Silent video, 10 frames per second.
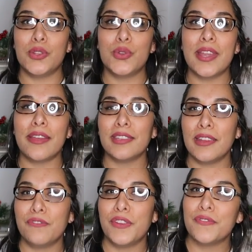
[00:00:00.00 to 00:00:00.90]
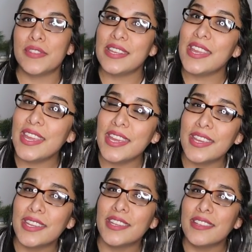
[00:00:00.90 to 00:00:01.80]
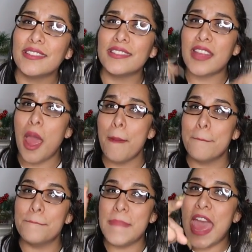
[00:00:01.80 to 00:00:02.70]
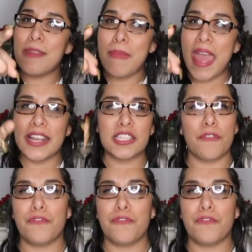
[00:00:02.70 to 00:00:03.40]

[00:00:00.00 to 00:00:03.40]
2015's Mad Max